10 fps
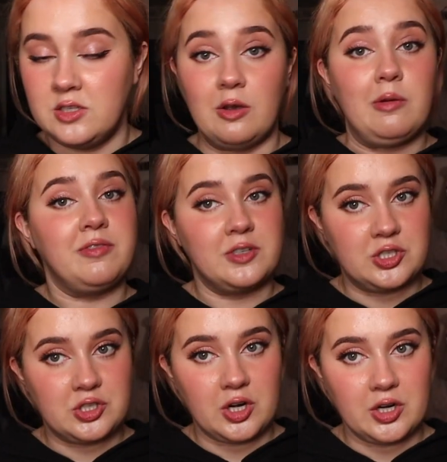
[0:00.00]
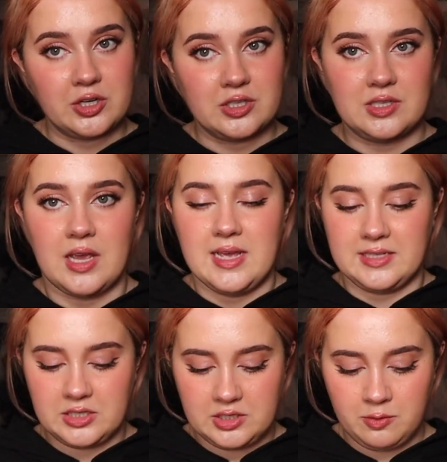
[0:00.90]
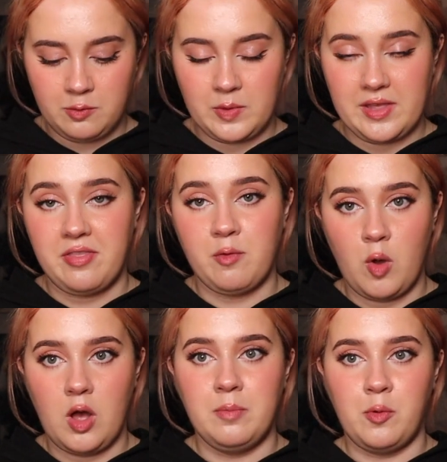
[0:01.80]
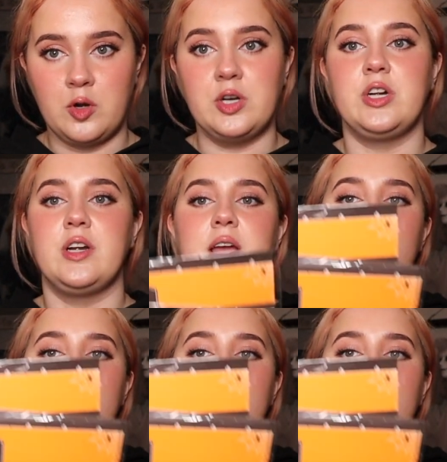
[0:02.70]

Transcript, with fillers: So for starters, to do with the wall border,